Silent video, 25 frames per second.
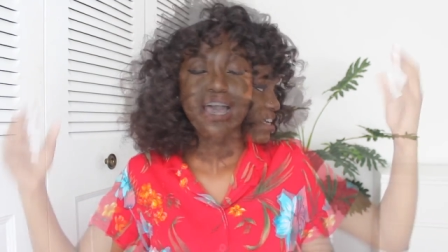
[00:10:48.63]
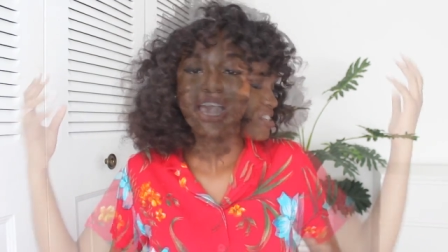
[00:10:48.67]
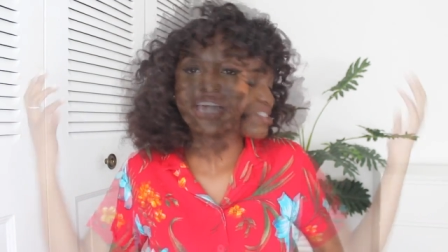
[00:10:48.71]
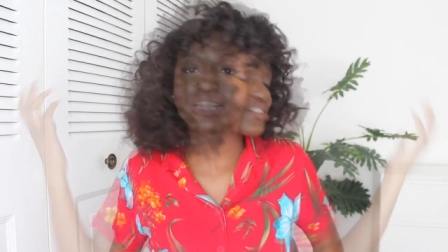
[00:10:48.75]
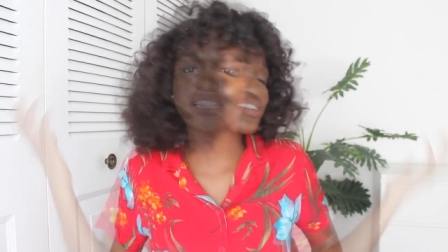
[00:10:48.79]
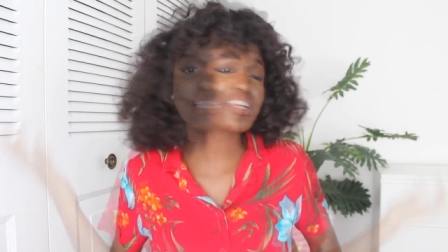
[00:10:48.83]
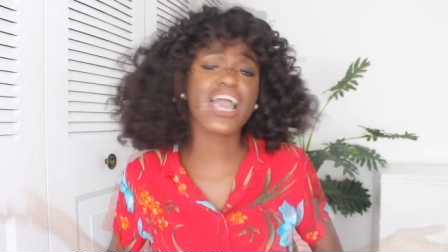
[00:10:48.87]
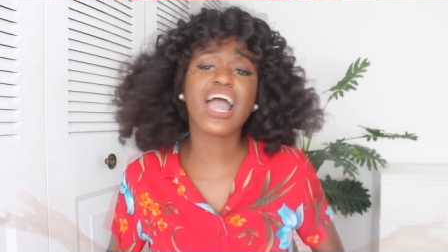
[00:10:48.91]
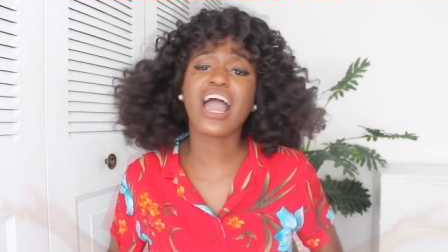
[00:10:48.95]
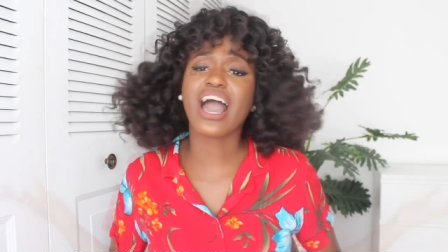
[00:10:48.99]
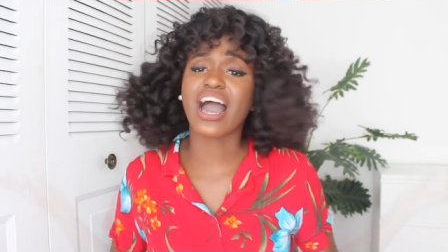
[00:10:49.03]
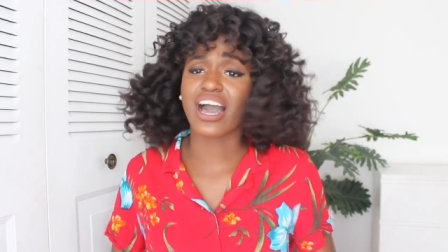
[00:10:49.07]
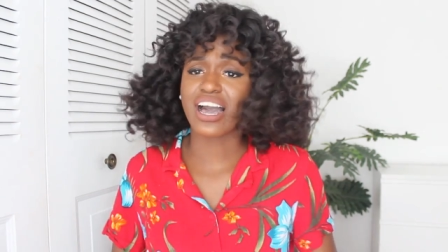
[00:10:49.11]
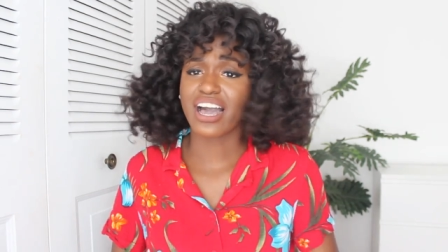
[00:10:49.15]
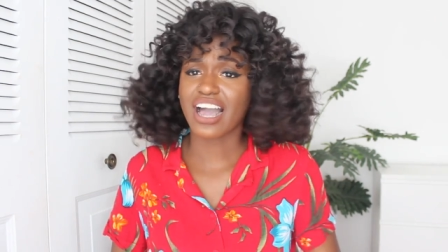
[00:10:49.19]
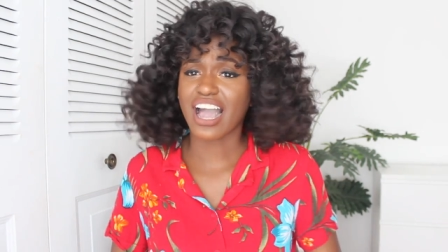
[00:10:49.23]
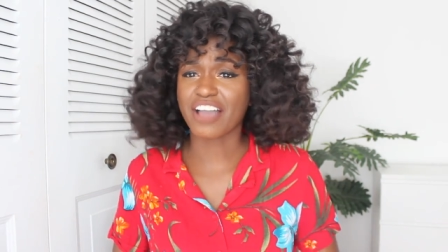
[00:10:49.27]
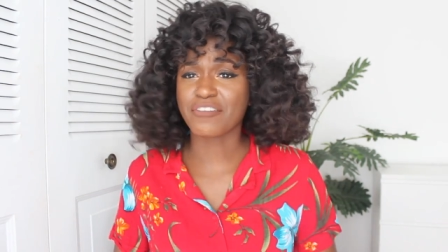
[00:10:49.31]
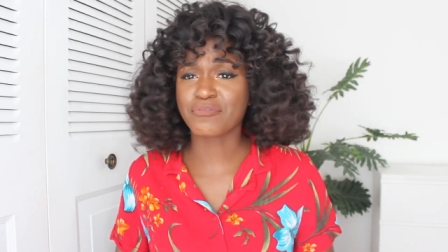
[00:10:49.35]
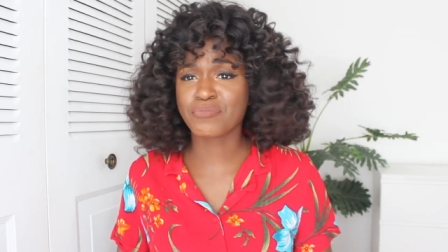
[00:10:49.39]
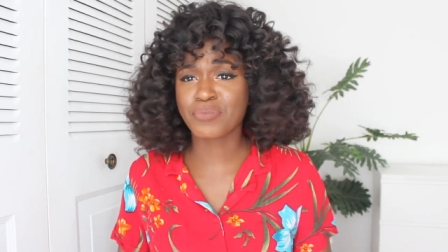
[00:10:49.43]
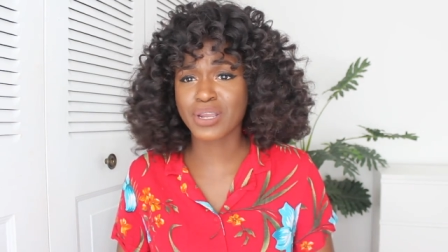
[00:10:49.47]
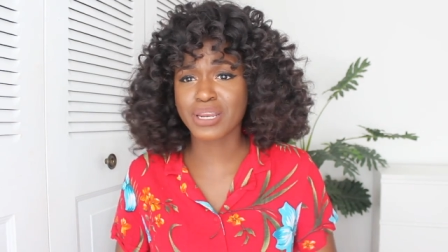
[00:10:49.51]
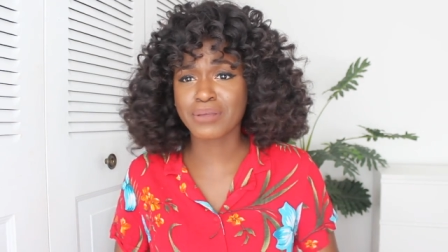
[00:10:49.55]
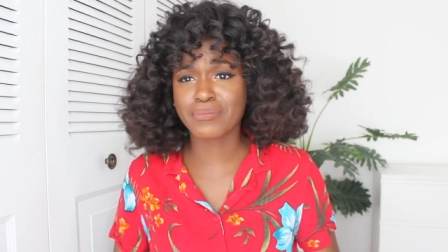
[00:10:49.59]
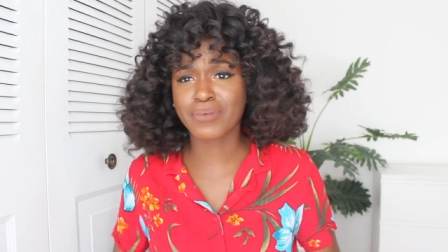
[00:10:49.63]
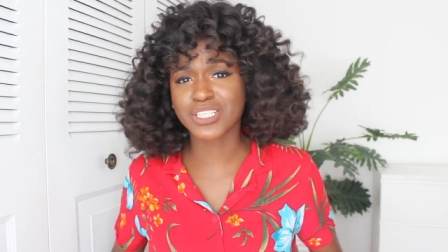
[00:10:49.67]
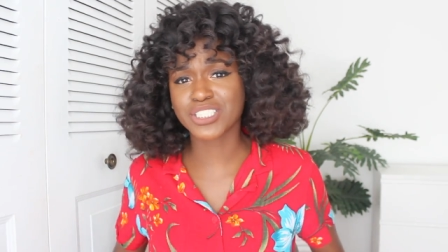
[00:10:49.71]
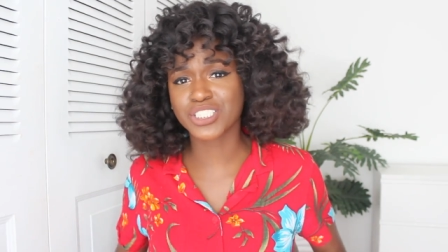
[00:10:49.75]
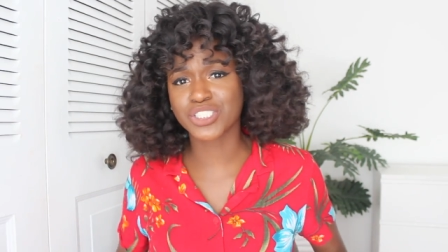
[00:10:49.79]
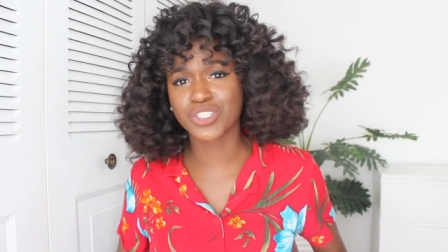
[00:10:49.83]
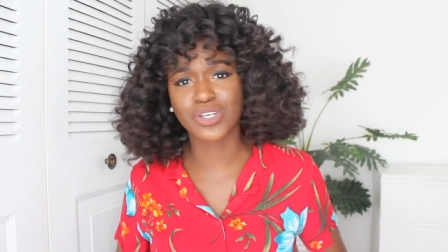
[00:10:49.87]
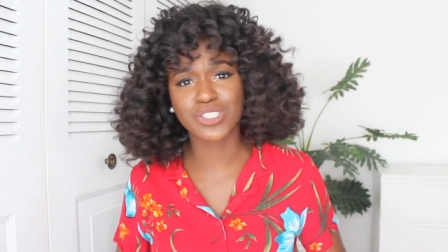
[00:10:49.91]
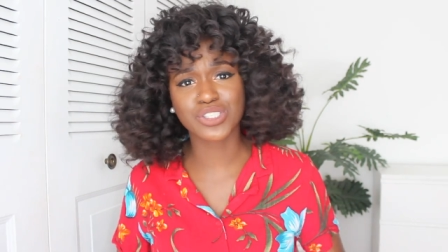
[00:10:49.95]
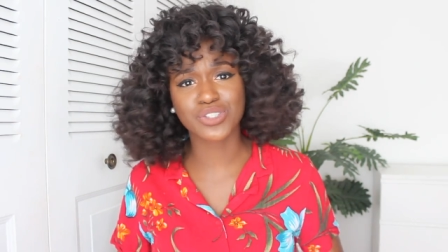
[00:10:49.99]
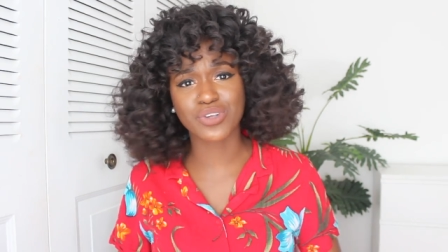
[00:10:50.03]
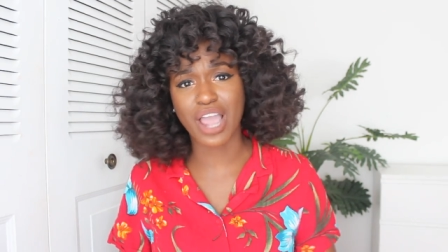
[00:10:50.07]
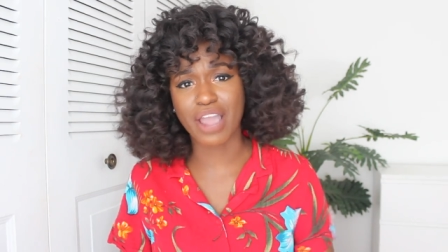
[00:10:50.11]
So yeah, I pretty much
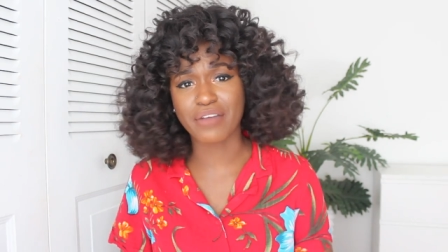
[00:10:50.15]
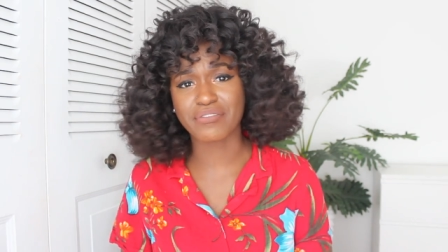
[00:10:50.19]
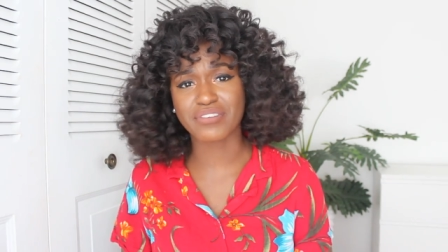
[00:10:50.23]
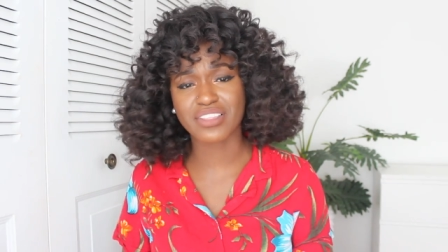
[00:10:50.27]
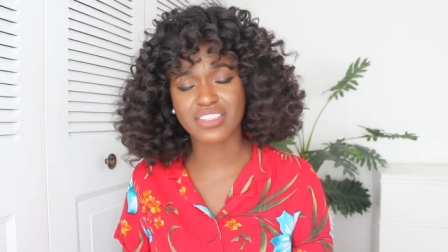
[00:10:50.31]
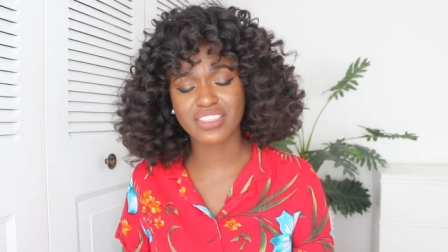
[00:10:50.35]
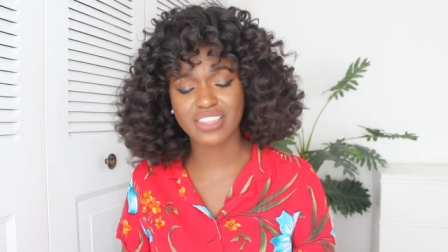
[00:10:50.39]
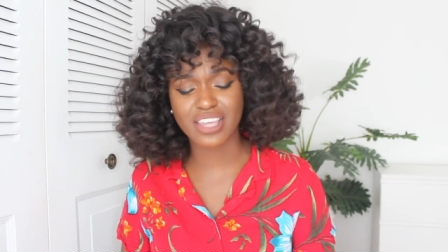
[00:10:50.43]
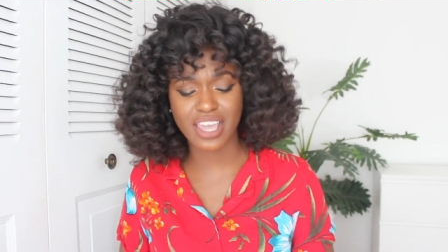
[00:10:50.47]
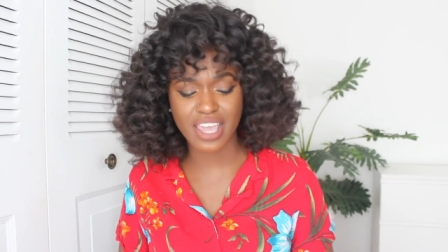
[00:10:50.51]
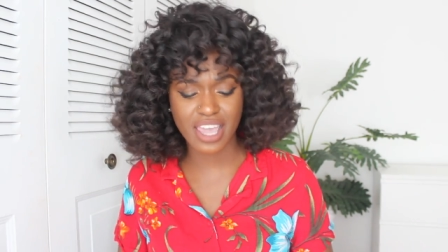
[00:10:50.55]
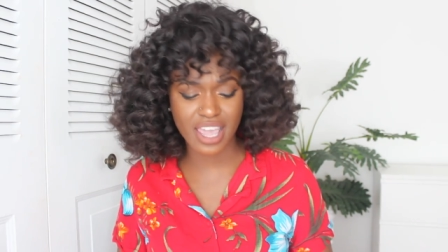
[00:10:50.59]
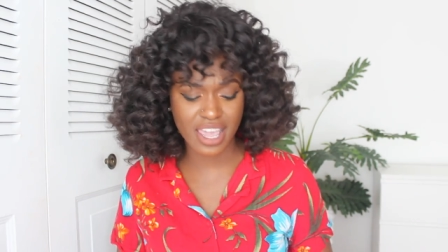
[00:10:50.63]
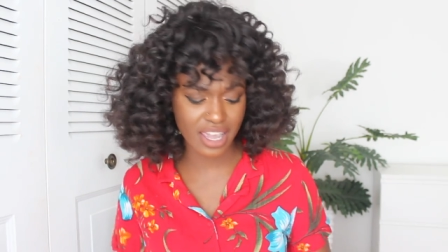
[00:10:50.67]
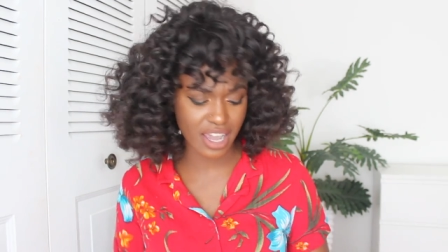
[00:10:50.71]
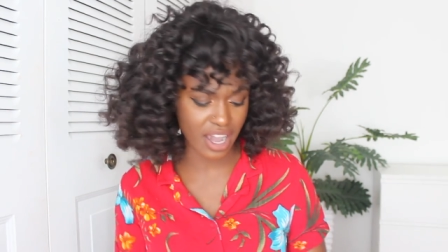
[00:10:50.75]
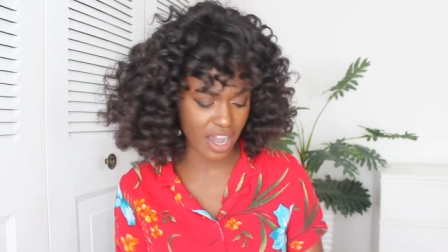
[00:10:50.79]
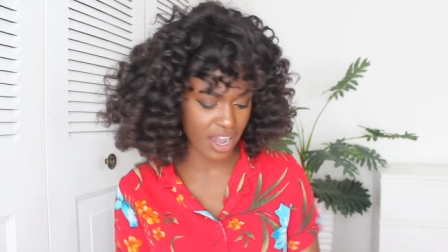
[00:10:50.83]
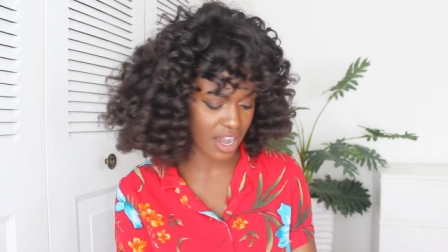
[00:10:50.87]
showed you everything.